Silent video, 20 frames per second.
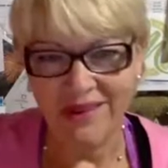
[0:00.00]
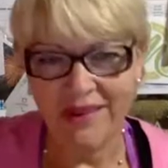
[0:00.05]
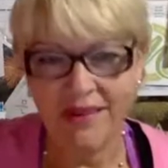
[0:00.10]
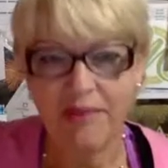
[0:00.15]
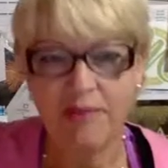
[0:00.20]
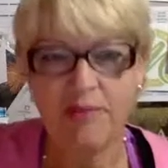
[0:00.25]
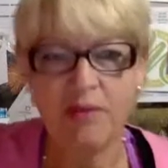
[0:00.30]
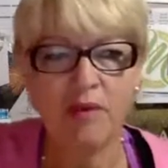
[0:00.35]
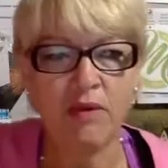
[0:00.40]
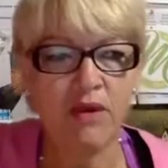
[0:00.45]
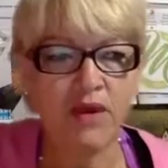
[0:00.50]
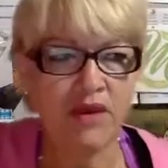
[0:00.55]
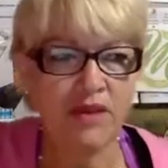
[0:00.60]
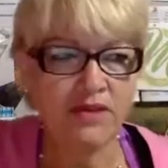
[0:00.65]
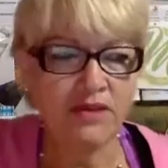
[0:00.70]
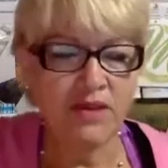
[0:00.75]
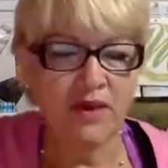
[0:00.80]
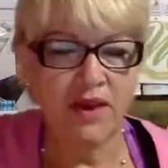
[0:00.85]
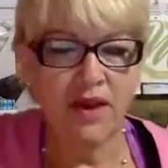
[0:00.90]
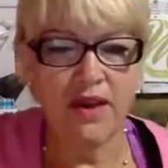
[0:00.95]
but we
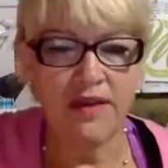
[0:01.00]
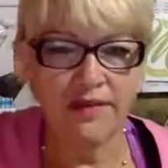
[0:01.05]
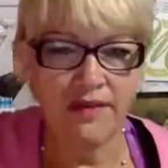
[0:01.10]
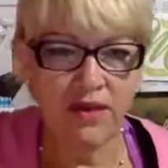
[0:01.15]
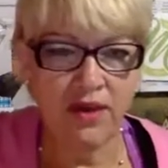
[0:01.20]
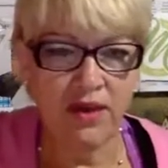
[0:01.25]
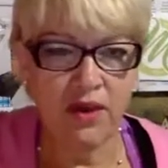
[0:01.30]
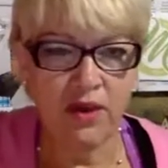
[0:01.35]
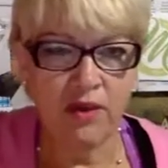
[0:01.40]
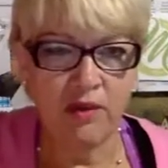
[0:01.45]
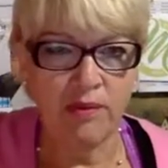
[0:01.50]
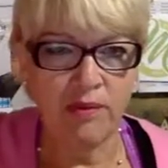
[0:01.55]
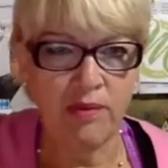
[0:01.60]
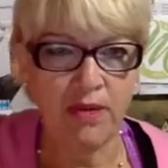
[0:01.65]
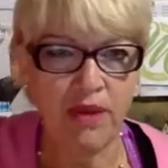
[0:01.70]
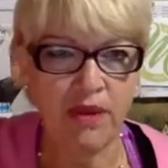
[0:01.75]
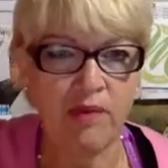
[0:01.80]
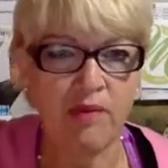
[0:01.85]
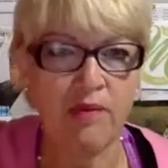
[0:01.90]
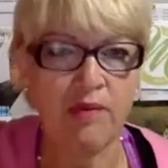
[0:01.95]
also have to help
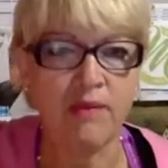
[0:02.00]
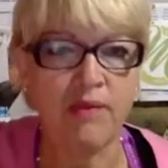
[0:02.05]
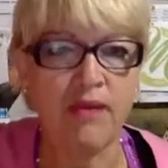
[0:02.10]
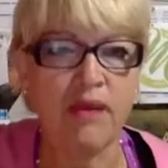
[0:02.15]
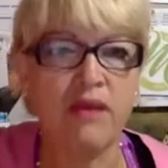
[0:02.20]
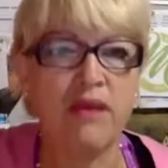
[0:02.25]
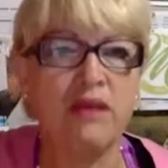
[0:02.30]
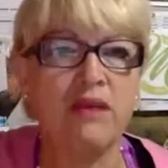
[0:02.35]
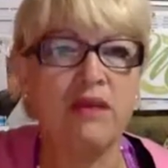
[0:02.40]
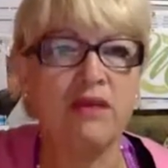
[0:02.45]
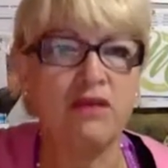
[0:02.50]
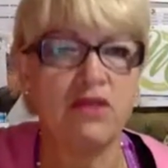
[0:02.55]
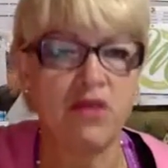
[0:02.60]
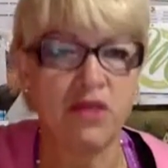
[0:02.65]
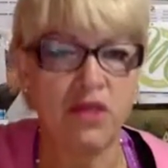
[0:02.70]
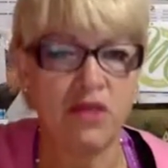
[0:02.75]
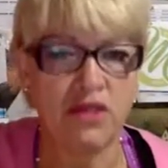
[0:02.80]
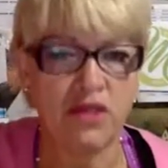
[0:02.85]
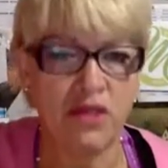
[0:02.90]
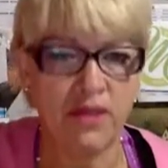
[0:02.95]
young women
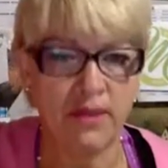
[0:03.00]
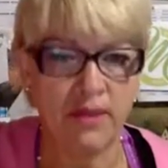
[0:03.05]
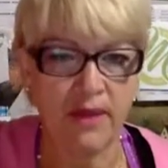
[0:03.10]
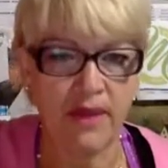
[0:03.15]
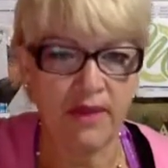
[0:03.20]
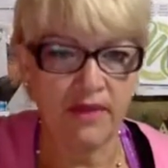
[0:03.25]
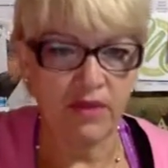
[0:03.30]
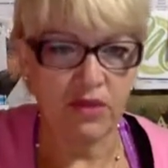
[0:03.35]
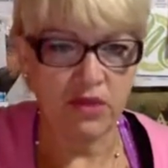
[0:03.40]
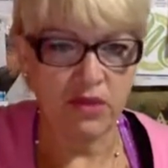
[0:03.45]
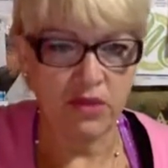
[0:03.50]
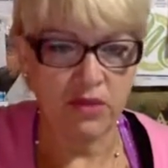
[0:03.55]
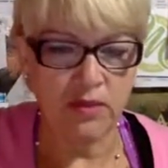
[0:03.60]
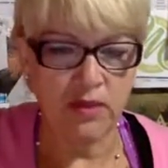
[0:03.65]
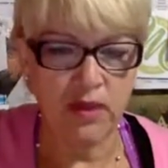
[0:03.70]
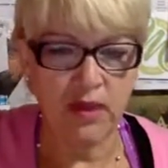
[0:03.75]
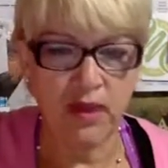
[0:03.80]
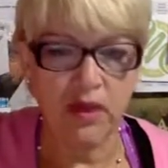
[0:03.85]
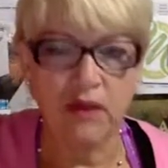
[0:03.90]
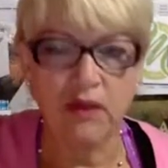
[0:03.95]
change their behavior as
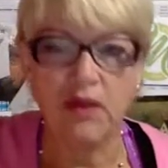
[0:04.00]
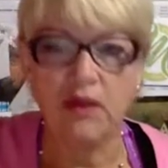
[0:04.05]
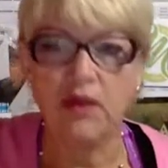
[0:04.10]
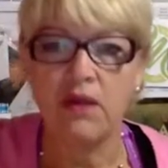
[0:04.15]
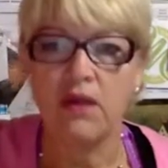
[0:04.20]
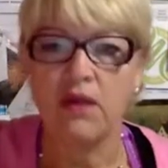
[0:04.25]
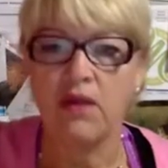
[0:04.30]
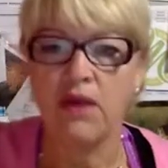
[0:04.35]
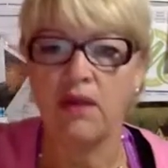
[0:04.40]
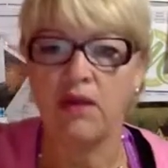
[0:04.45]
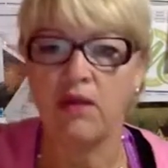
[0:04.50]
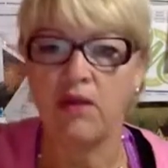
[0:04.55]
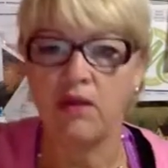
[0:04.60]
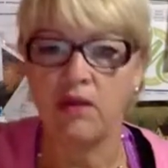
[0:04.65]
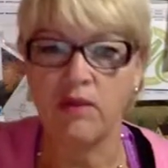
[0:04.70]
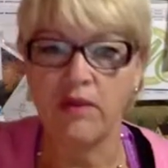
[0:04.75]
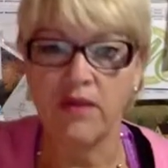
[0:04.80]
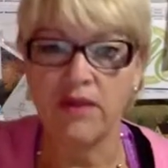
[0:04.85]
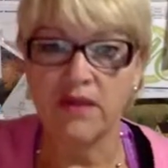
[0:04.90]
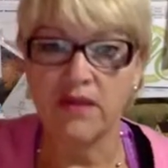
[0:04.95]
well. And the only
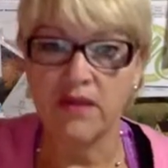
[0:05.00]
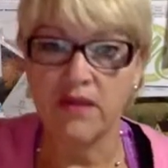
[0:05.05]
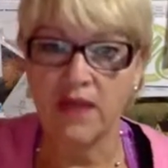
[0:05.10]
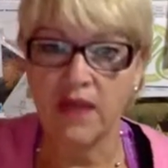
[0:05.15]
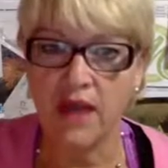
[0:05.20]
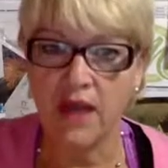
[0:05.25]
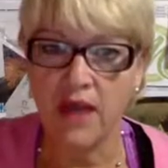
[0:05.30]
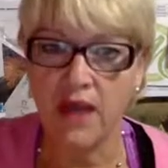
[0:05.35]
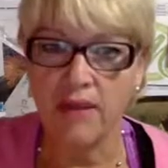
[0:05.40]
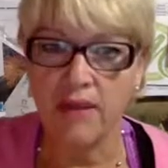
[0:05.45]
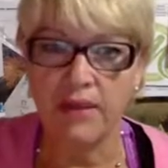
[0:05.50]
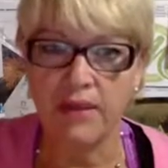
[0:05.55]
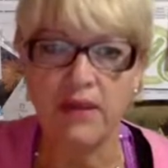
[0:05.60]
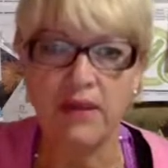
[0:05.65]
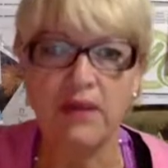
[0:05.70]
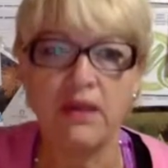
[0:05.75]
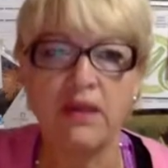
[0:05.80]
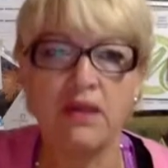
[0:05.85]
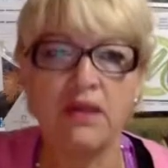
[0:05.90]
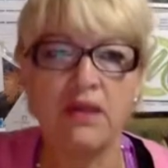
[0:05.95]
way that's going to
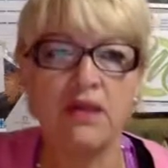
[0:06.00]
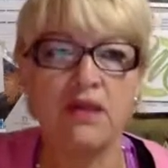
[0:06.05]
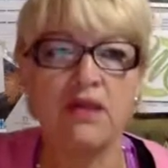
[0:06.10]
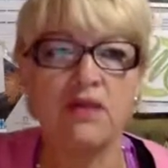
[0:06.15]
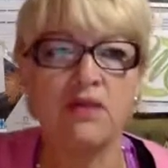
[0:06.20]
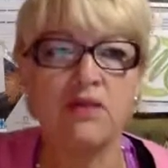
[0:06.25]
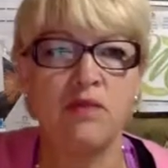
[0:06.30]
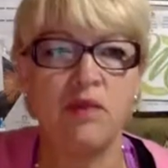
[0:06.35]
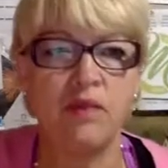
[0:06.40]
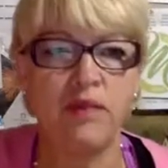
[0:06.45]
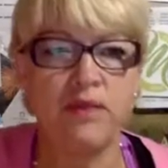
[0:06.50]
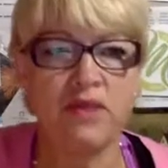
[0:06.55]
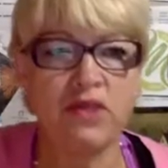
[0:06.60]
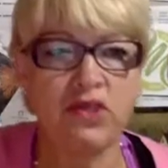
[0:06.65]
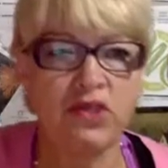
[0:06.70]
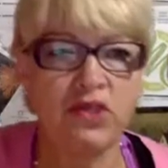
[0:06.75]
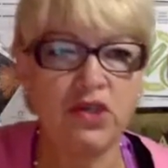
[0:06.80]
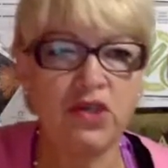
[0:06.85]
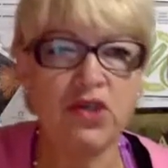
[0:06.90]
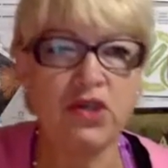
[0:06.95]
happen is when we
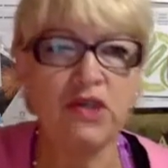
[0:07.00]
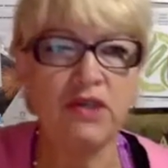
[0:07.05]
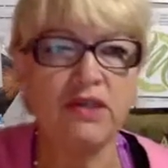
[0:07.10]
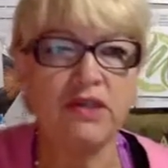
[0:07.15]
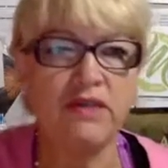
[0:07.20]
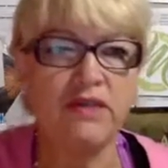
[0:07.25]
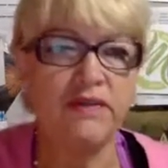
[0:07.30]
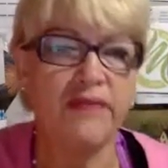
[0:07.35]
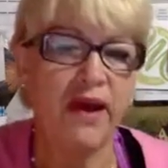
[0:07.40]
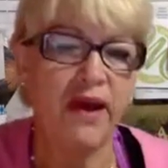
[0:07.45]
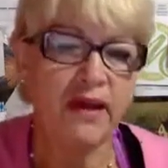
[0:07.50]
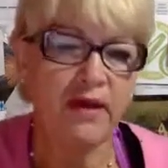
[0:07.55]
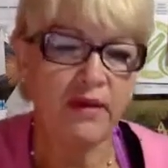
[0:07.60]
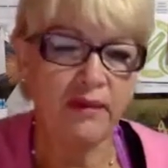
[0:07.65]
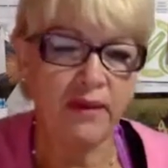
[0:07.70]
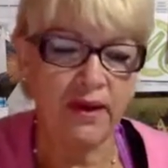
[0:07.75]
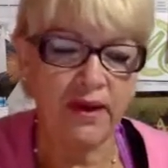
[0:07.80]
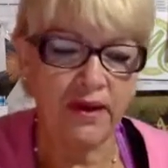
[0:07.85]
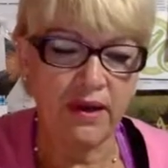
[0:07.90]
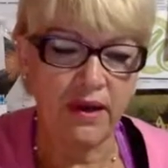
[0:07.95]
start
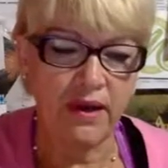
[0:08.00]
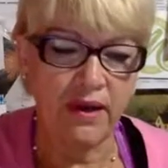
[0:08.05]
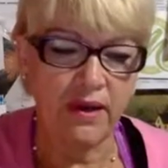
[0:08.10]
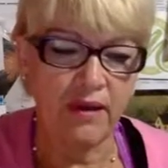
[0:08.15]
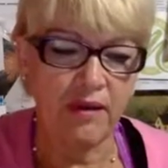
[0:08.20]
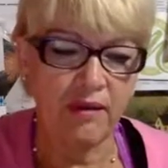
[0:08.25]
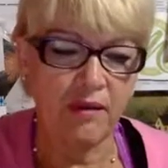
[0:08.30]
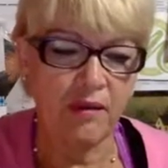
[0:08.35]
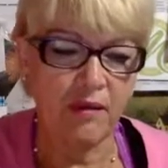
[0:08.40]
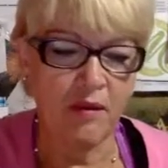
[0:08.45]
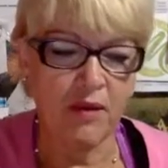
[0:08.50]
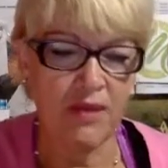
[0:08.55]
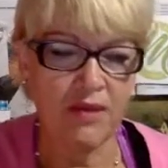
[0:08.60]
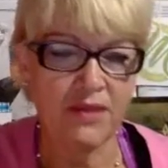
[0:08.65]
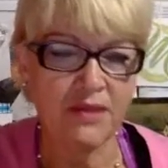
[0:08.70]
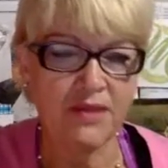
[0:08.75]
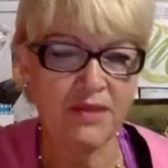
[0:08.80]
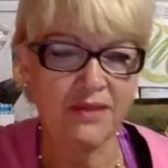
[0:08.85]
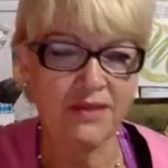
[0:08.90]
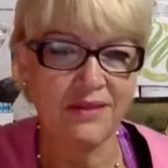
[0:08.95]
evaluating
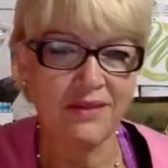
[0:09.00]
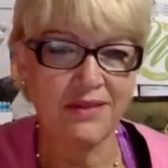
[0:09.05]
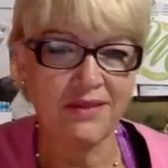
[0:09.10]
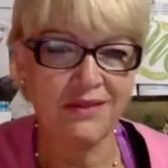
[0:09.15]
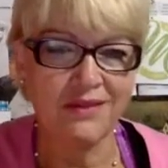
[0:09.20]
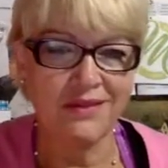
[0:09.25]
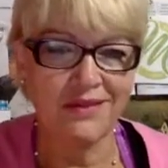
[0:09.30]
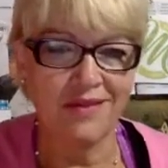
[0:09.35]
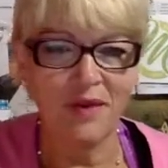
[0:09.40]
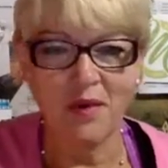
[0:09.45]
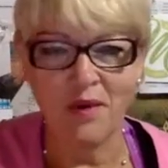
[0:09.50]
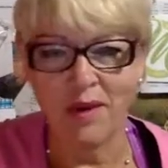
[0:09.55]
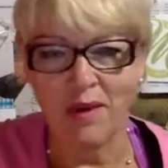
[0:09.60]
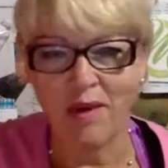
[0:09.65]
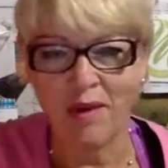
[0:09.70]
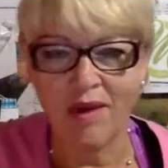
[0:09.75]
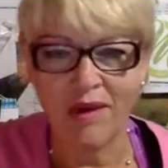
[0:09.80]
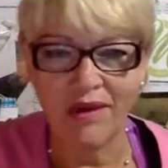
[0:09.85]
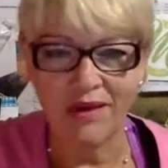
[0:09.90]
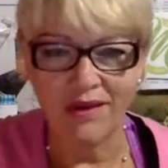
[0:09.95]
what's going
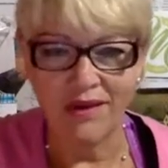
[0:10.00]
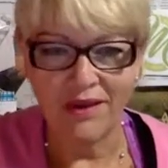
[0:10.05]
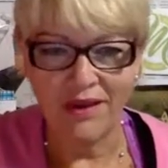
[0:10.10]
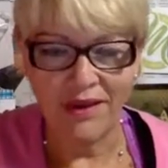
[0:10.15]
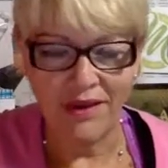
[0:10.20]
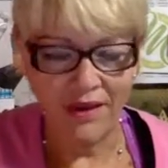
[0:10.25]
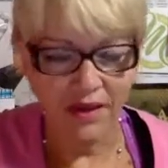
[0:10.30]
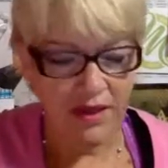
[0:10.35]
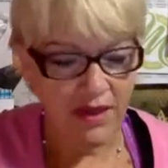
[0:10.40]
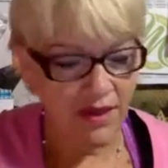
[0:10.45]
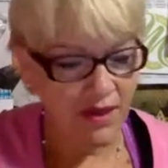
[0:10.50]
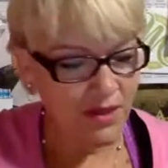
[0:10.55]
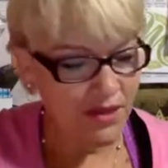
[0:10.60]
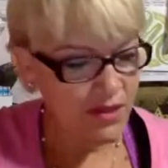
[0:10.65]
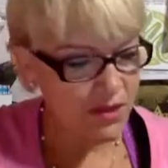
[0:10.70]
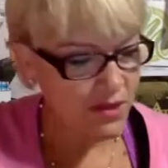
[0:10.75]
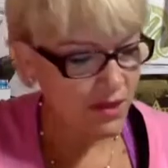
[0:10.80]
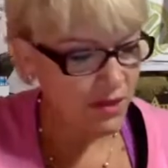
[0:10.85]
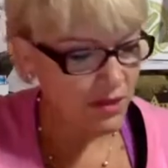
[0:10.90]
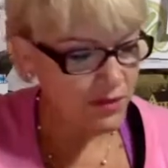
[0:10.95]
on. And
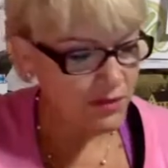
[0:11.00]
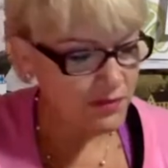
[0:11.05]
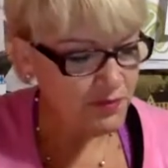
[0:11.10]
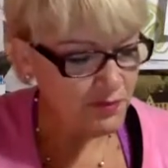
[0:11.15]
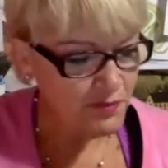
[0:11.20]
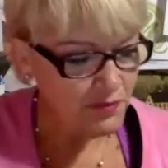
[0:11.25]
so